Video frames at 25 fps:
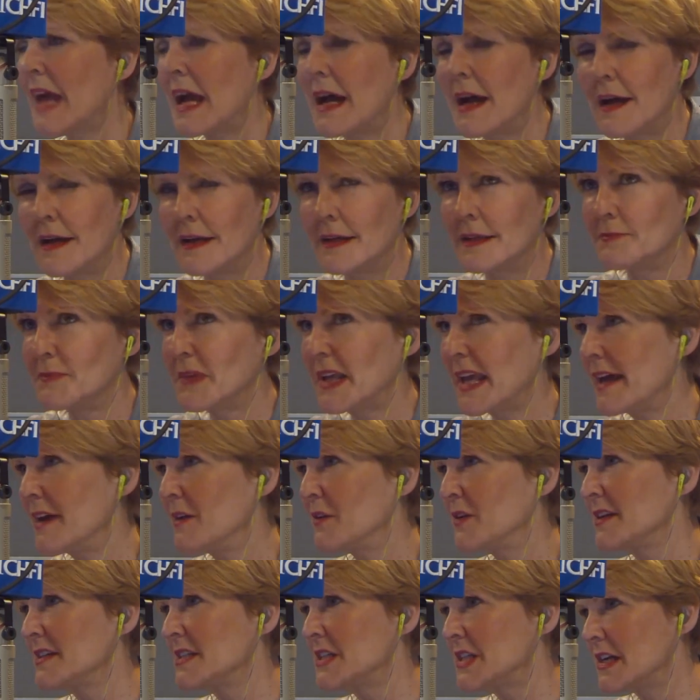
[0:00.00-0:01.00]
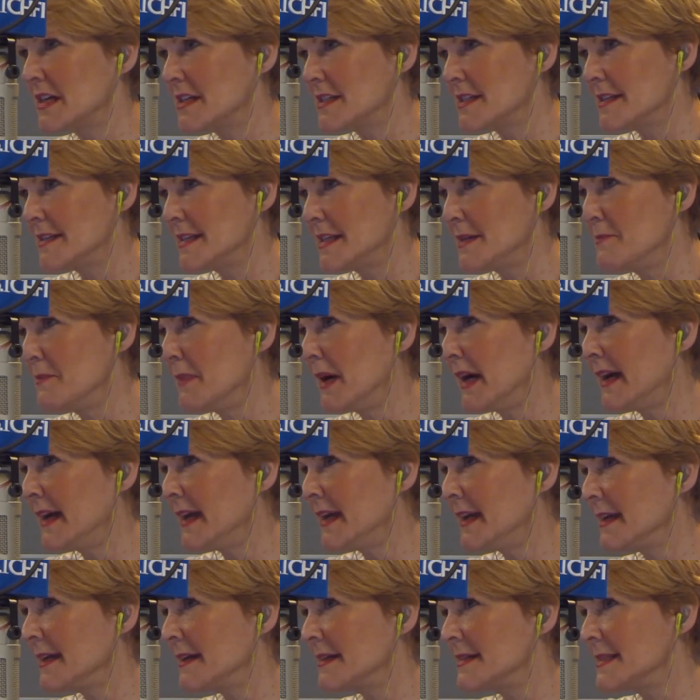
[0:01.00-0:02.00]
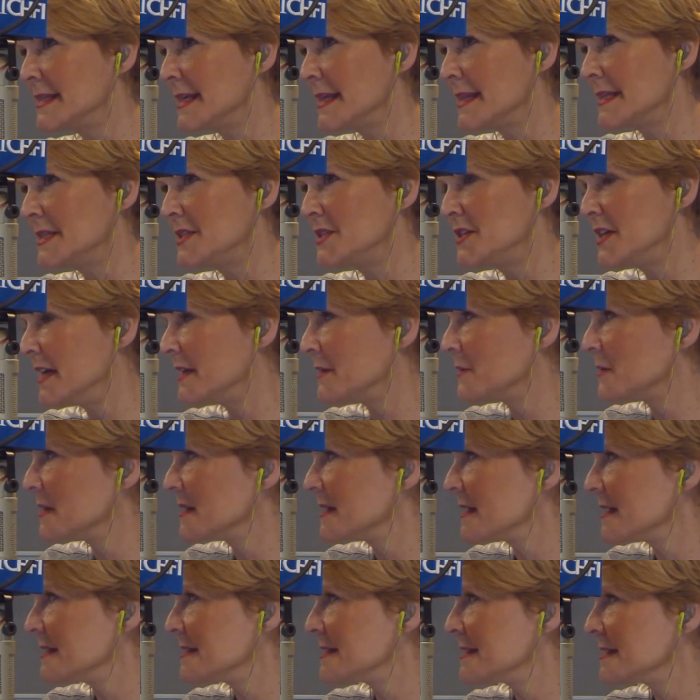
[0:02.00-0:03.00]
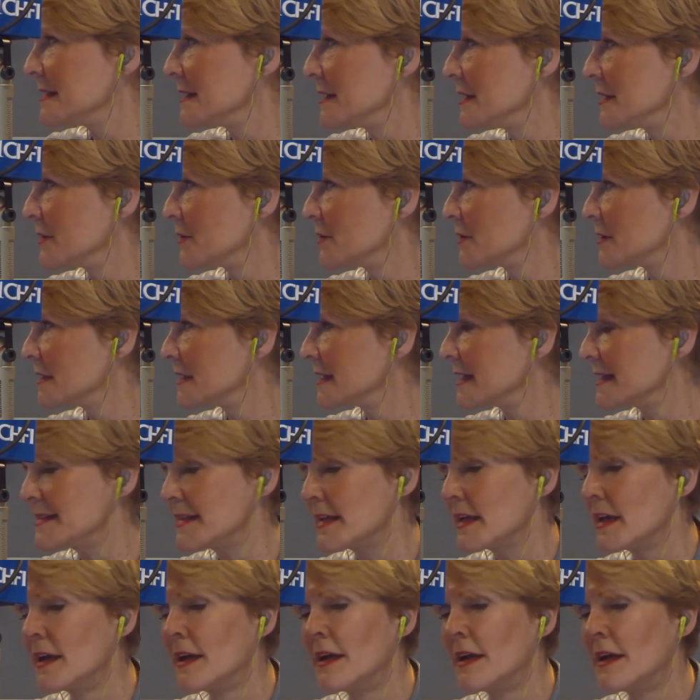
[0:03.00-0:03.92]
I'm counting stars. I see Mike. I see the General. I see Gord. I see...